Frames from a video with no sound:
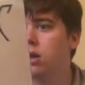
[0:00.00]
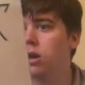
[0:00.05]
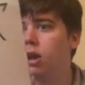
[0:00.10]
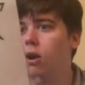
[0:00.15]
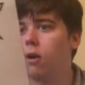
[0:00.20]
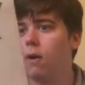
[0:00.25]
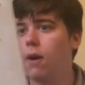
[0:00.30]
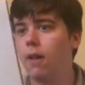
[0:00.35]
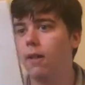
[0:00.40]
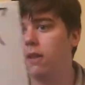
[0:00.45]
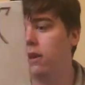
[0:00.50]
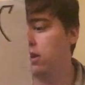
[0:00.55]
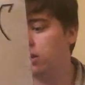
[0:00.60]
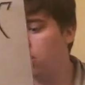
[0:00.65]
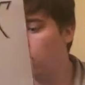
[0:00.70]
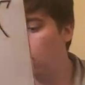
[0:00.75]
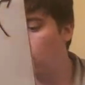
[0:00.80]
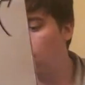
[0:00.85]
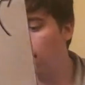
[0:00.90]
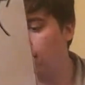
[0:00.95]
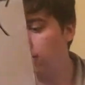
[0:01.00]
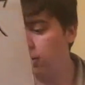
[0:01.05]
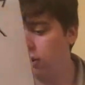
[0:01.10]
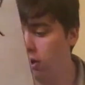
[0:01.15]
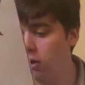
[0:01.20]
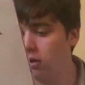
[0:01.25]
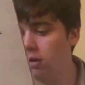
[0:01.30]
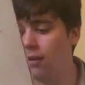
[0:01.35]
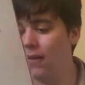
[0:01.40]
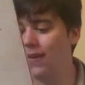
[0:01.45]
So I'll at least know one
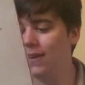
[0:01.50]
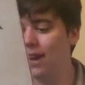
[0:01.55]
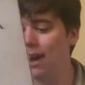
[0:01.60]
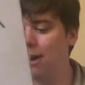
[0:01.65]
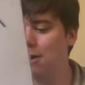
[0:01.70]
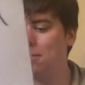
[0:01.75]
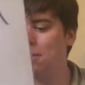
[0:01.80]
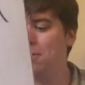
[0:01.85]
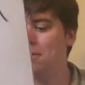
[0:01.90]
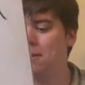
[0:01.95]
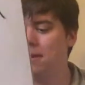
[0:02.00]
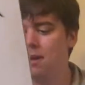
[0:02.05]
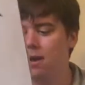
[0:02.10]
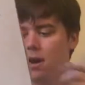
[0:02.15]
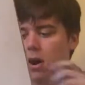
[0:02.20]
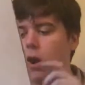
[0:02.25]
song for this album.